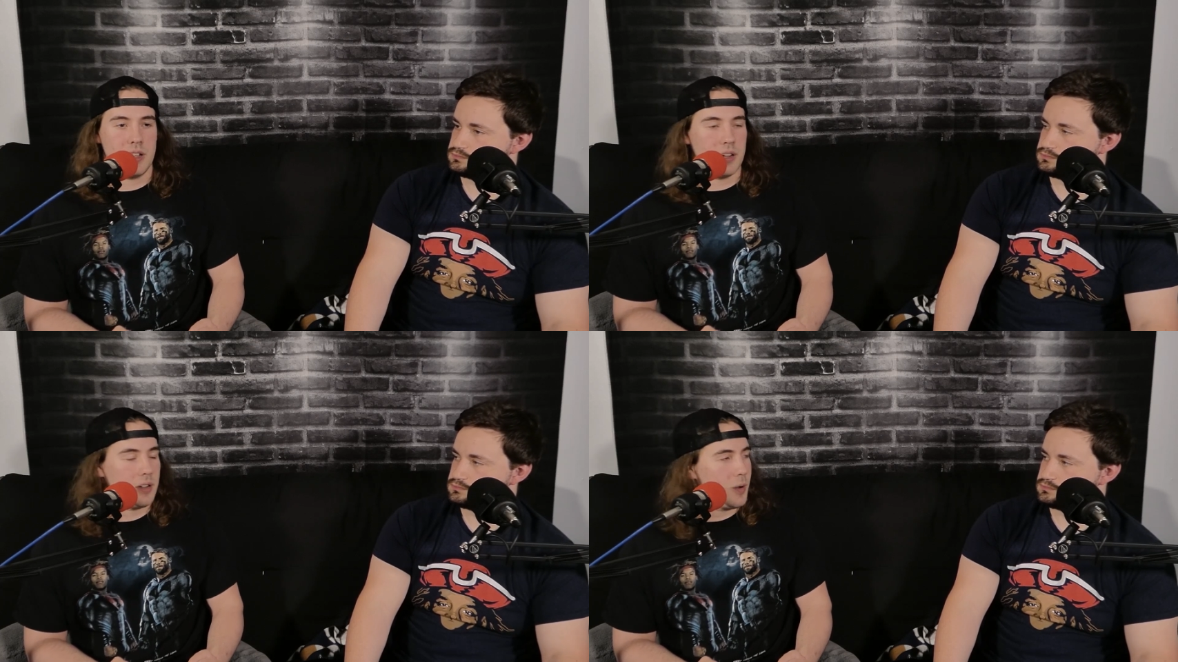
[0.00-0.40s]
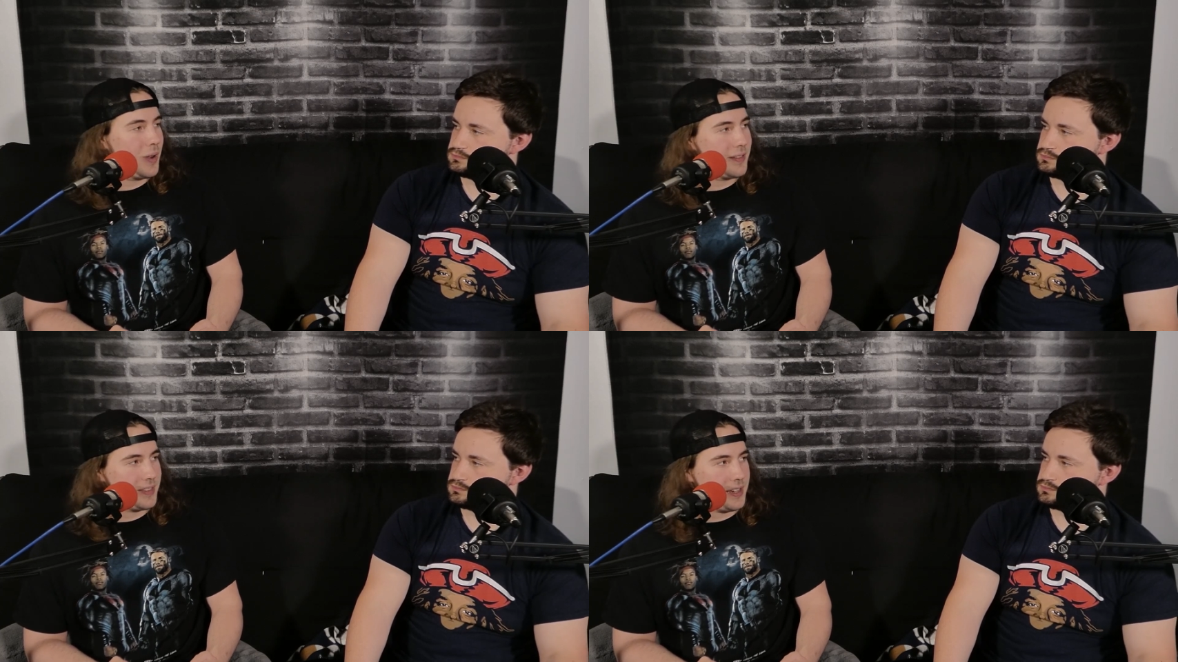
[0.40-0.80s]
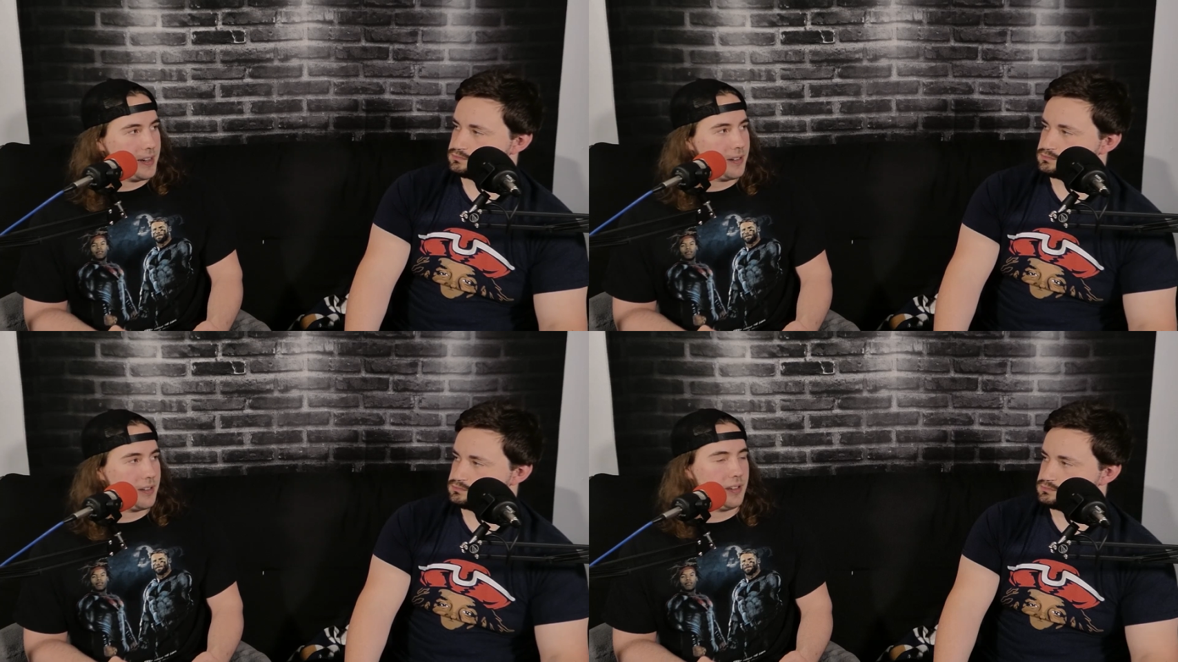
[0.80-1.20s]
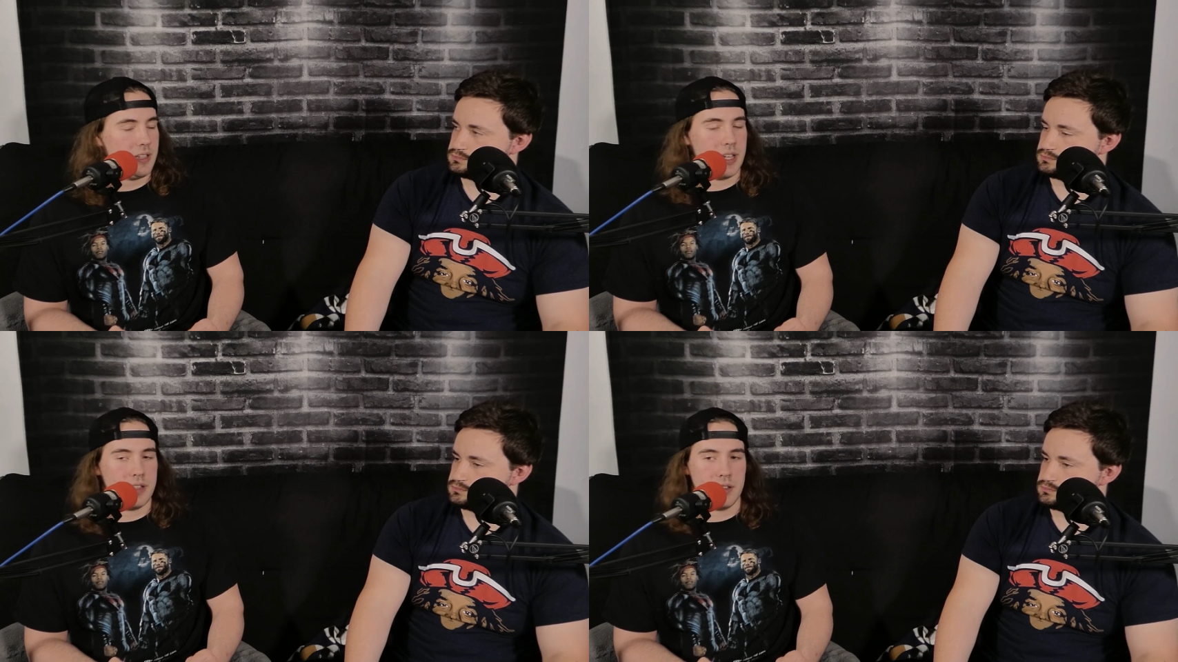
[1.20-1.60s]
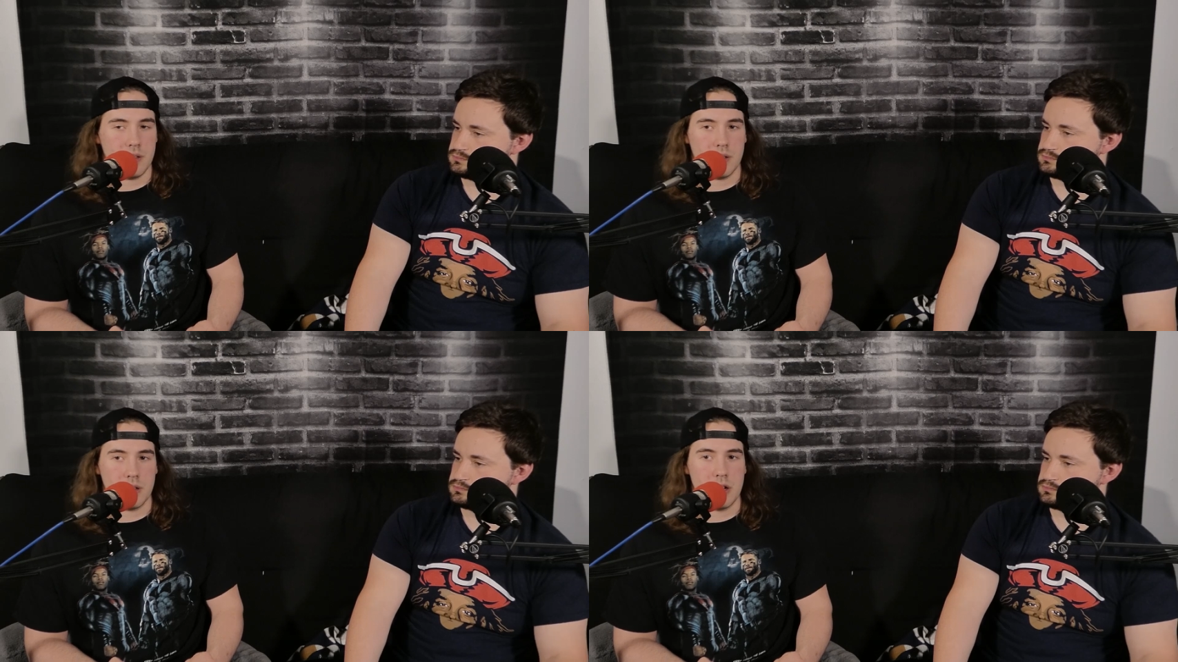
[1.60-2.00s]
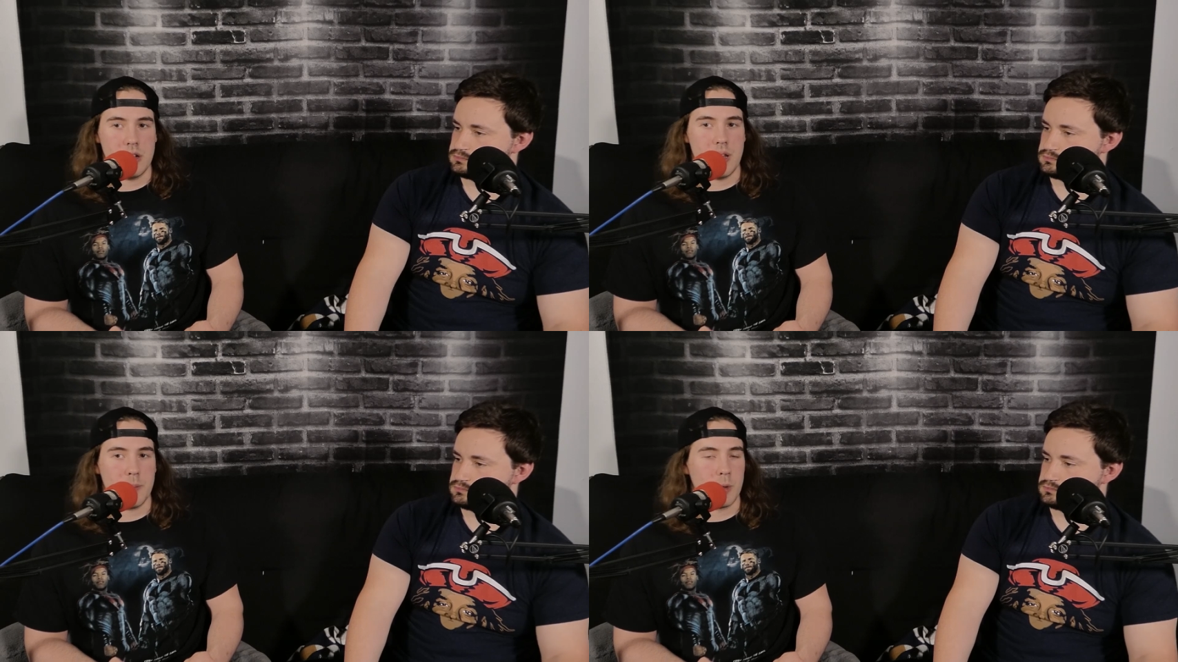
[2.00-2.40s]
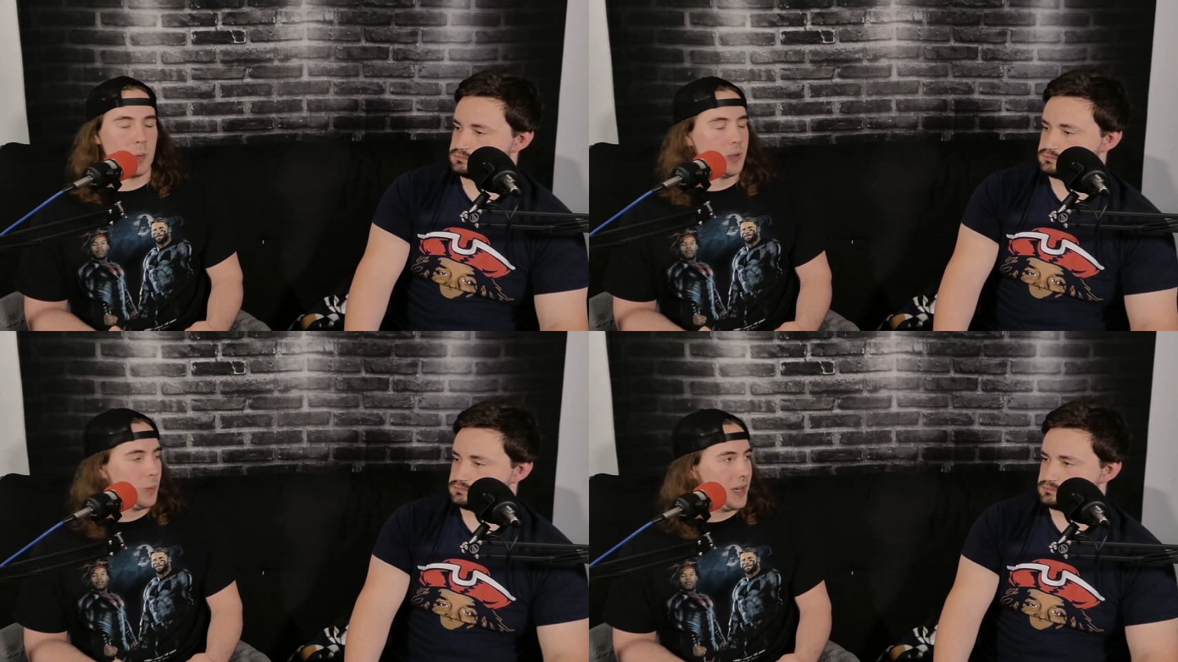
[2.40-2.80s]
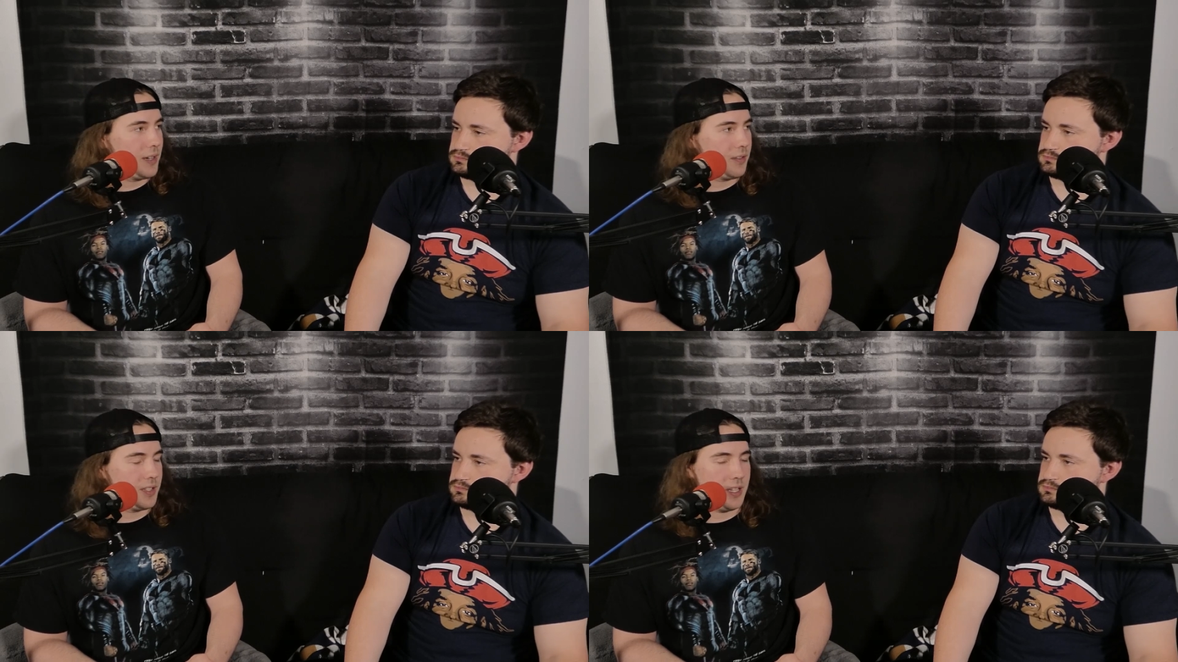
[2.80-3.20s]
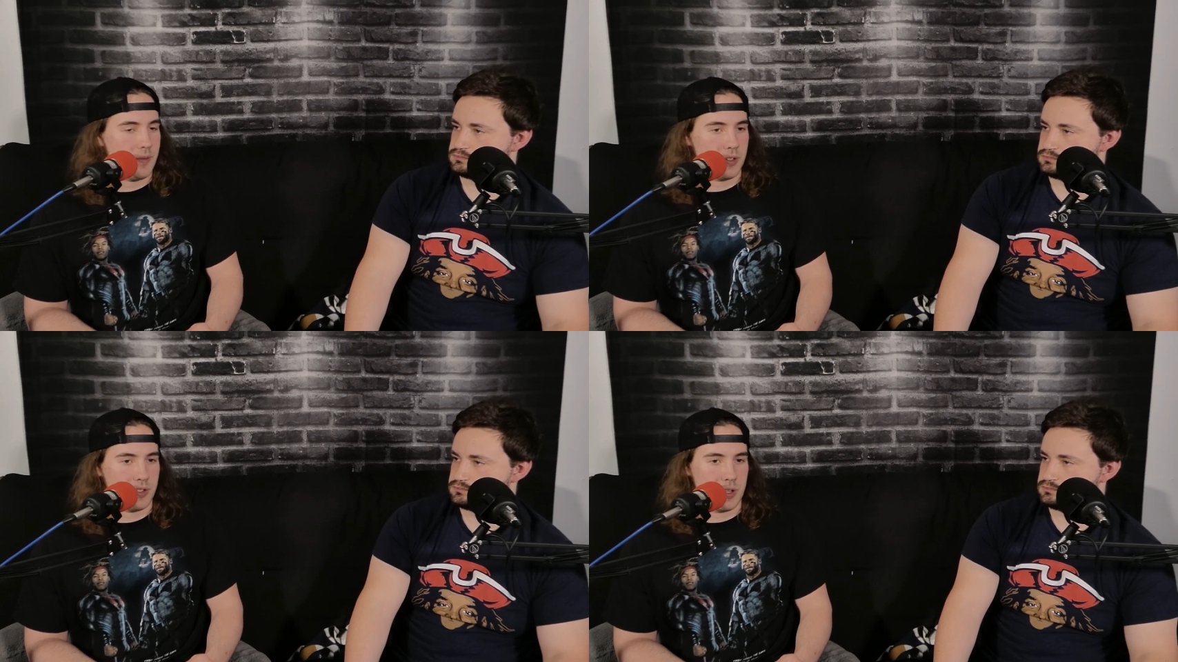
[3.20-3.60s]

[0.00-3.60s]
Speaker 1: Got to go out there, get your number one wide receiver.